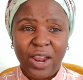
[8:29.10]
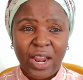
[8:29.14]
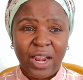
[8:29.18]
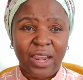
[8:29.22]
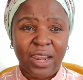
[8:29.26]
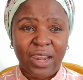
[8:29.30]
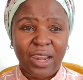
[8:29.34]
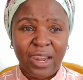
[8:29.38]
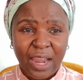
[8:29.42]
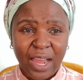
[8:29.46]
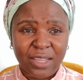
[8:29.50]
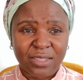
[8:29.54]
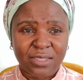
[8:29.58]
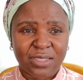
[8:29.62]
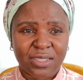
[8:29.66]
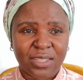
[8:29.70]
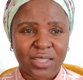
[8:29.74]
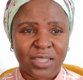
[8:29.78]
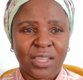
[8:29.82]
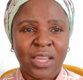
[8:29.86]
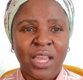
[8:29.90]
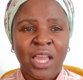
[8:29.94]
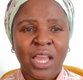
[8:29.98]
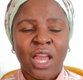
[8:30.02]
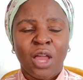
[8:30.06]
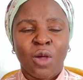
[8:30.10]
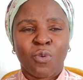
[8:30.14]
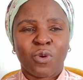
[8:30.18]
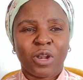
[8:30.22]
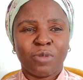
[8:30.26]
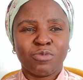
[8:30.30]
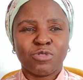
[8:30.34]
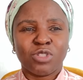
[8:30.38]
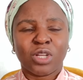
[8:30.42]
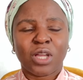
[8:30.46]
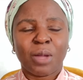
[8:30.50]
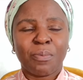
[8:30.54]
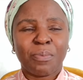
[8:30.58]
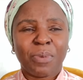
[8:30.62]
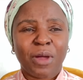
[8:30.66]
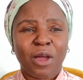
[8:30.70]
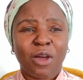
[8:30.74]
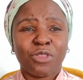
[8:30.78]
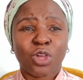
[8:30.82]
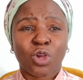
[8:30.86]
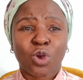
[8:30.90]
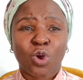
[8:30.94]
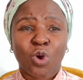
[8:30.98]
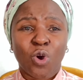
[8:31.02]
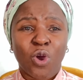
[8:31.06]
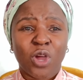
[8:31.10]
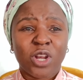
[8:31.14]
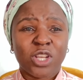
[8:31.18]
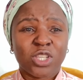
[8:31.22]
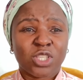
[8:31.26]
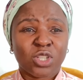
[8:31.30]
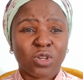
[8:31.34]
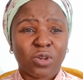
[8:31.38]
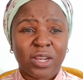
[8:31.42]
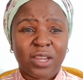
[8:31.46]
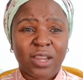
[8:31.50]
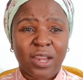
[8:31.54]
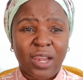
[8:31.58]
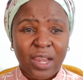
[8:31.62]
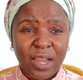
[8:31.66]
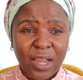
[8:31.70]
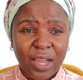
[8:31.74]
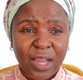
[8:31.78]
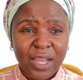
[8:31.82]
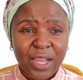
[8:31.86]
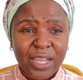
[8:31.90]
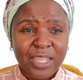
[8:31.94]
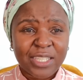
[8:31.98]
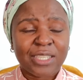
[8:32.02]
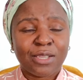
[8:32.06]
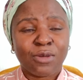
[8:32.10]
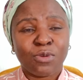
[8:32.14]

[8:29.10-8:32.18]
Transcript: last when i'm talking about the coin is already last